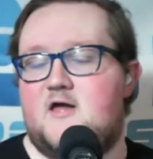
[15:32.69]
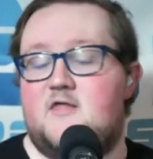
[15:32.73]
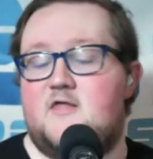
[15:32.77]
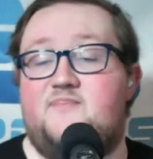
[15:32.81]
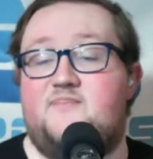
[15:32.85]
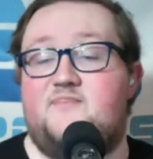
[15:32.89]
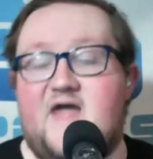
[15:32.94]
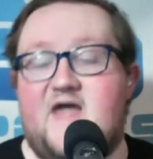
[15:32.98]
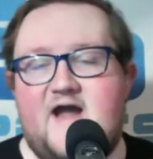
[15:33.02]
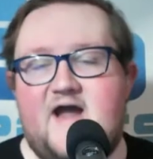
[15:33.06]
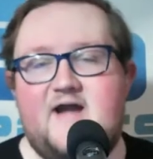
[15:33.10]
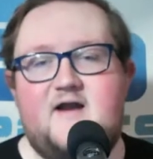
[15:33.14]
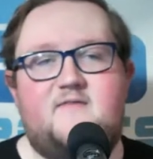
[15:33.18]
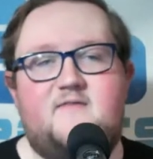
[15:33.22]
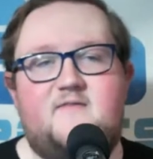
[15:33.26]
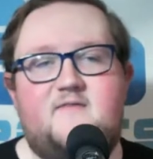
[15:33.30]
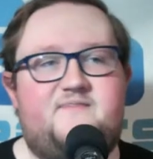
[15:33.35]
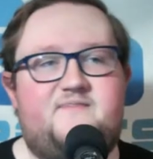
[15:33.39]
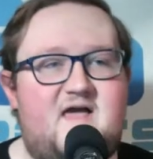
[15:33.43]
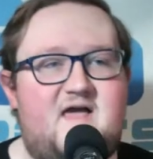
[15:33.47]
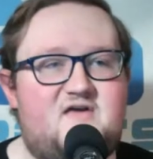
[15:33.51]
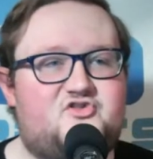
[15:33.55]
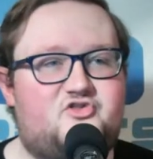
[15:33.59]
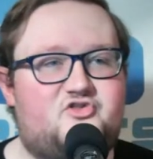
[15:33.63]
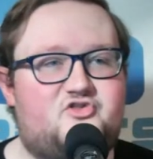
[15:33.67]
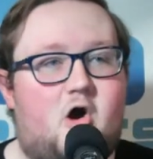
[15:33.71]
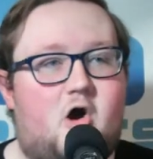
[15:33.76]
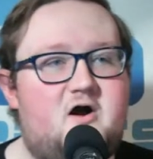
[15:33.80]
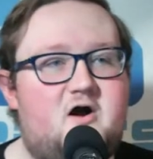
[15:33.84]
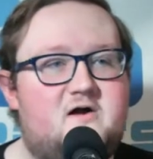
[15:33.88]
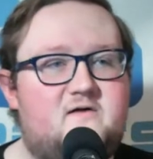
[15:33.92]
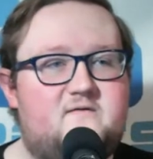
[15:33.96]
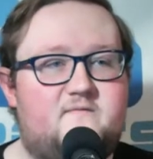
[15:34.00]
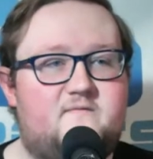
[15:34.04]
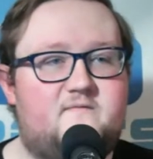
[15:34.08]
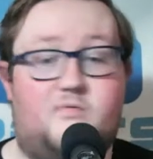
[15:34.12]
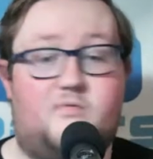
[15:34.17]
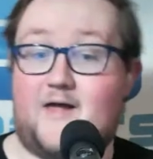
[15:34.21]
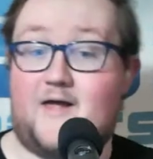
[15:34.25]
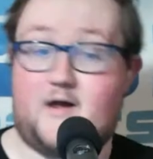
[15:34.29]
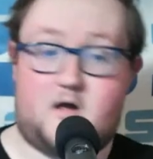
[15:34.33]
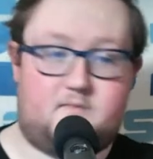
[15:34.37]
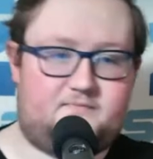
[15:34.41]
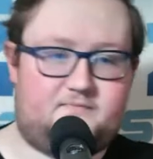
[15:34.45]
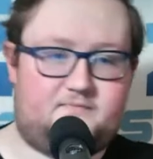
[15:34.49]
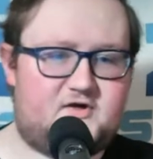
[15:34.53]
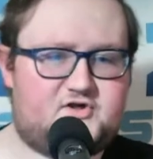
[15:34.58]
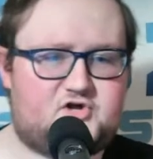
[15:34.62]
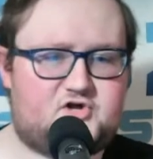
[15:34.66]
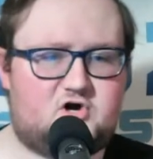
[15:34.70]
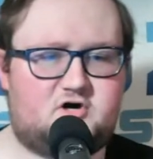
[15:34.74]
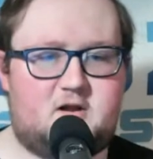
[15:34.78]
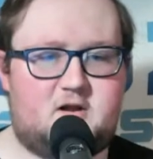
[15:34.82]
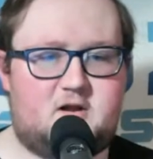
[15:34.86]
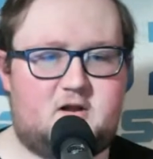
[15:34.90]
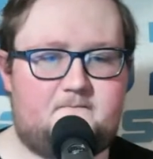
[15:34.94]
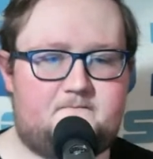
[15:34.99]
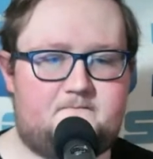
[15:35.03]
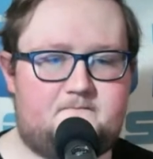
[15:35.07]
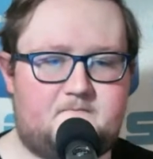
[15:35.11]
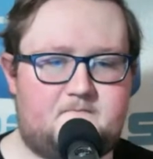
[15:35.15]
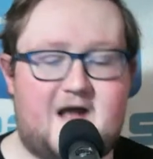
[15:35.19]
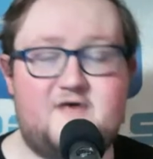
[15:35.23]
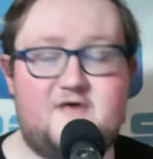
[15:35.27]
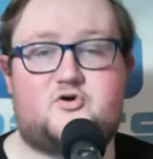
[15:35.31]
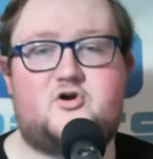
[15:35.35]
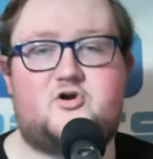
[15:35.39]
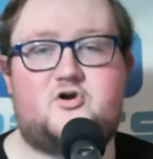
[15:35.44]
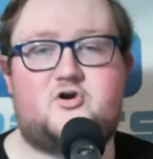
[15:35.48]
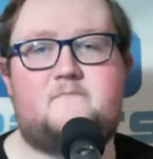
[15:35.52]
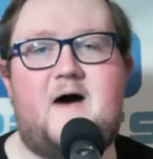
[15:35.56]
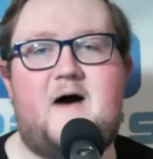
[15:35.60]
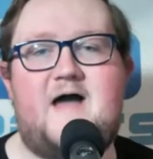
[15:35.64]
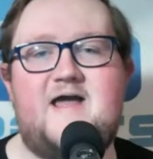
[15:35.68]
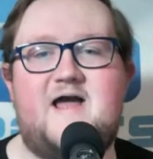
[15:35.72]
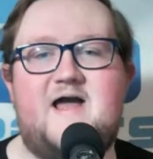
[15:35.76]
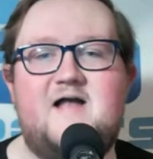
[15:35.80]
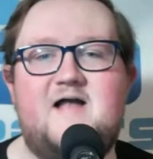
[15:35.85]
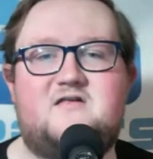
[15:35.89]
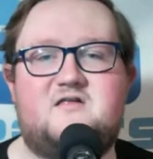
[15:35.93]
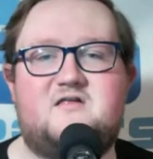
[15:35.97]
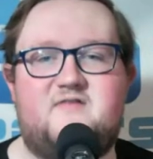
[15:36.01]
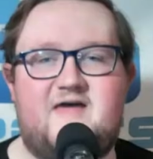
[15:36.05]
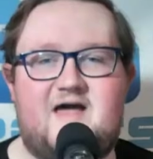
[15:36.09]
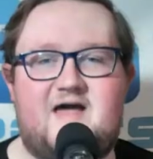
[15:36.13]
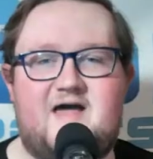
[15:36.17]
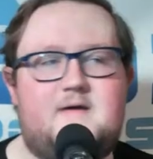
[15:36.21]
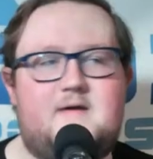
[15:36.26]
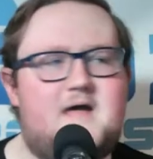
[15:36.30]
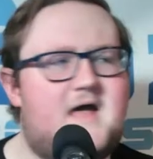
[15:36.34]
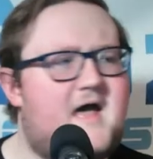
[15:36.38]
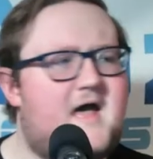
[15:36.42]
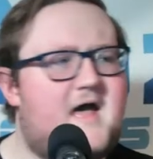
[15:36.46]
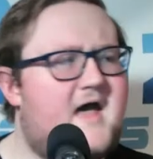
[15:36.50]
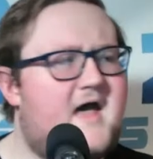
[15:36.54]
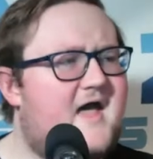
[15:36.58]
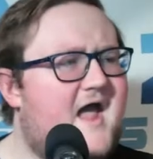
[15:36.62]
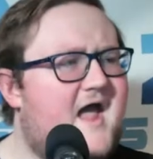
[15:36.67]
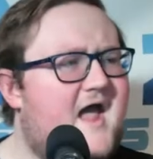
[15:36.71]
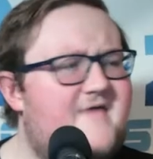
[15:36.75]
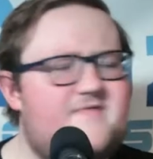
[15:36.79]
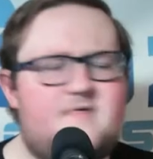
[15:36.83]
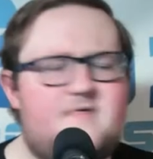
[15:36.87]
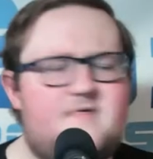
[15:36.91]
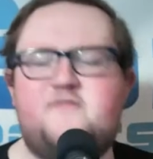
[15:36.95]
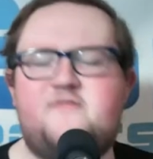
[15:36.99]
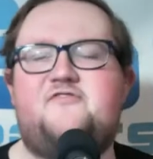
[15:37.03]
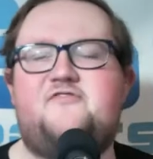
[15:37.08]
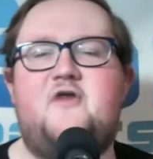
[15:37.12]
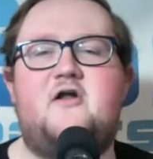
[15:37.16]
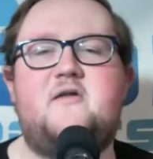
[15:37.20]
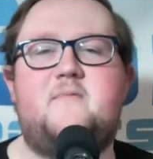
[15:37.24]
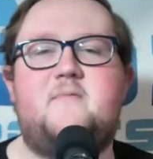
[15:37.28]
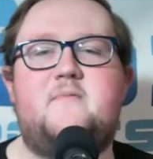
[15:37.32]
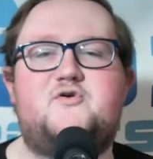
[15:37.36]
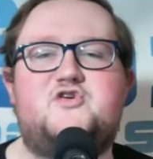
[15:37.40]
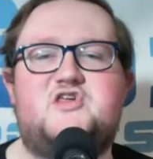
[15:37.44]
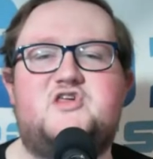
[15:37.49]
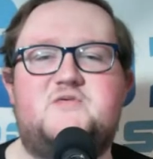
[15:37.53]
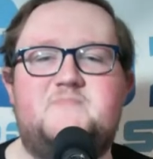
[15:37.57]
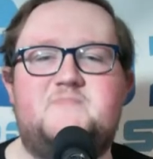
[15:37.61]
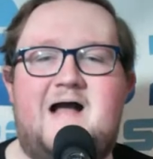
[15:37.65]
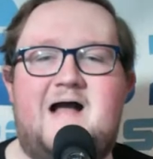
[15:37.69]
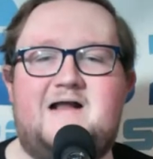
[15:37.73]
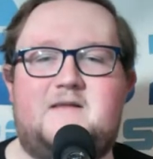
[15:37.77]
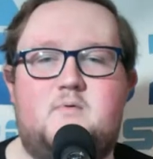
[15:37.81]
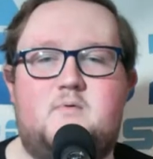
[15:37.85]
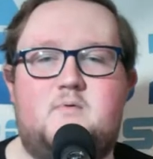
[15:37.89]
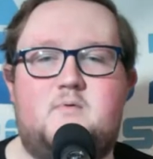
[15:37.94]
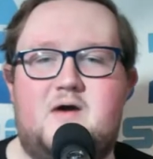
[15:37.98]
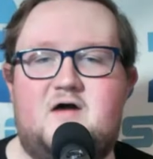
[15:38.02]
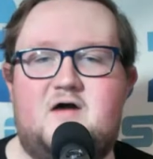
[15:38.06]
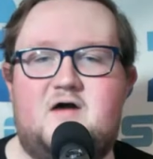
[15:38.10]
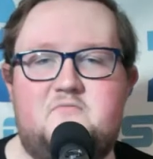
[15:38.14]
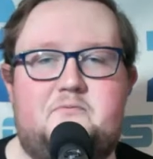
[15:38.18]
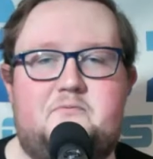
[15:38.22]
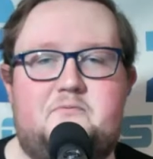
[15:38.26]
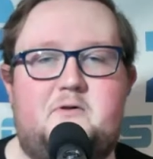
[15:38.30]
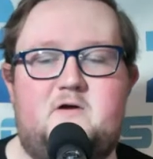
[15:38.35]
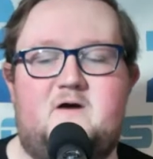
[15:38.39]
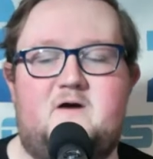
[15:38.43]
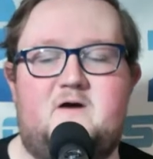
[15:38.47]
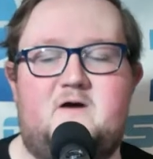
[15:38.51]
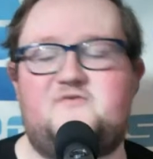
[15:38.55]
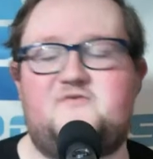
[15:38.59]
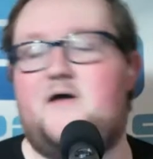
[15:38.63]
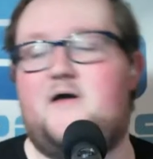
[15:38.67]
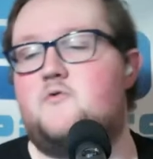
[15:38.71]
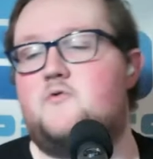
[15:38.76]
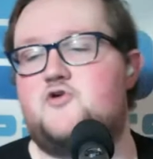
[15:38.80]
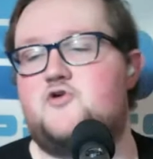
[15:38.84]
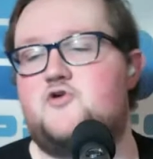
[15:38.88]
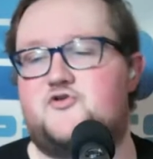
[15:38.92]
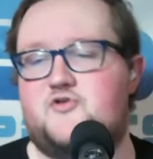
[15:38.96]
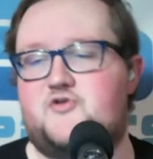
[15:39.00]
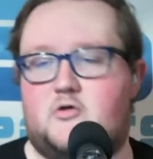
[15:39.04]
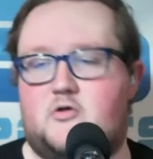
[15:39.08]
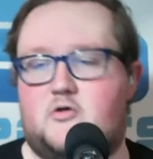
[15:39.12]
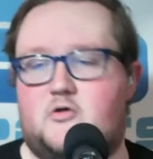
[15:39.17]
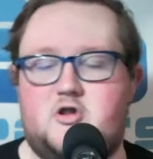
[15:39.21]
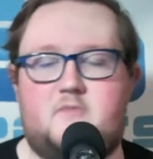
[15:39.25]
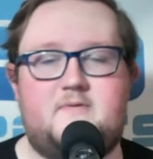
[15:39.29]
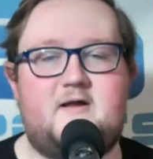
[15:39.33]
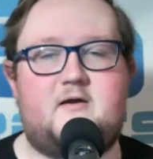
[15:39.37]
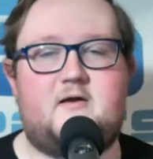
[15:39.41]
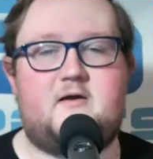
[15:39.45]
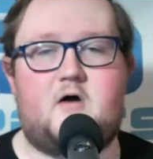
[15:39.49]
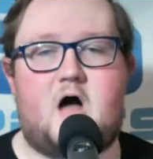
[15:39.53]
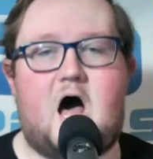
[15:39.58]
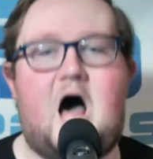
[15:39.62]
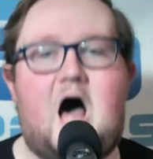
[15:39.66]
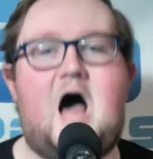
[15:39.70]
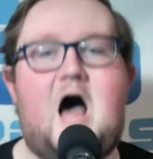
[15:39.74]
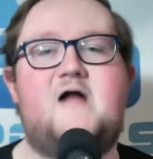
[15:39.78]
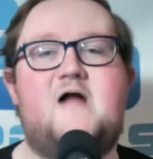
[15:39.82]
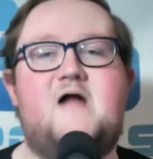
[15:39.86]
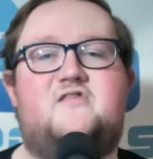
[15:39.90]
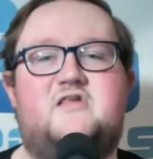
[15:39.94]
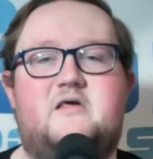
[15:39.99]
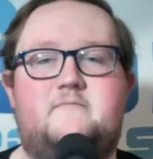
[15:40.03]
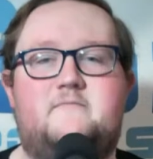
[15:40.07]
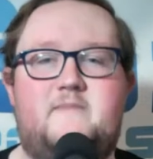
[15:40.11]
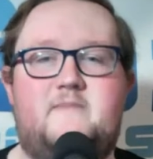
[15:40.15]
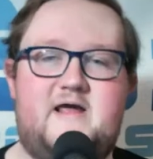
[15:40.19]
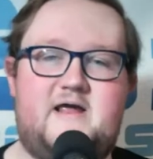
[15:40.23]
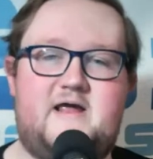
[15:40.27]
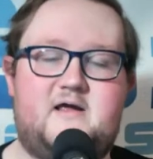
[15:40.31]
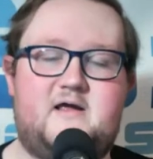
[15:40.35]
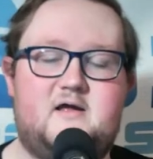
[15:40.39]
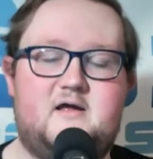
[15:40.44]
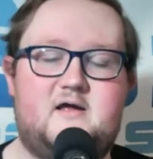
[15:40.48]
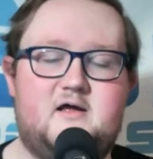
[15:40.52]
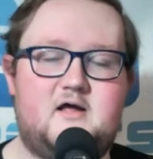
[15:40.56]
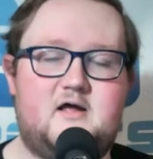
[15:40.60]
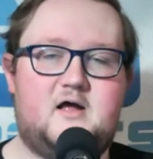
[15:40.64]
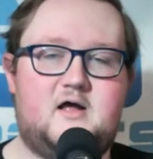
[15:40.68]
Then I started to buy into them, and then the Thunderbirds smacked them around the playoffs. That was just a little bit odd to me.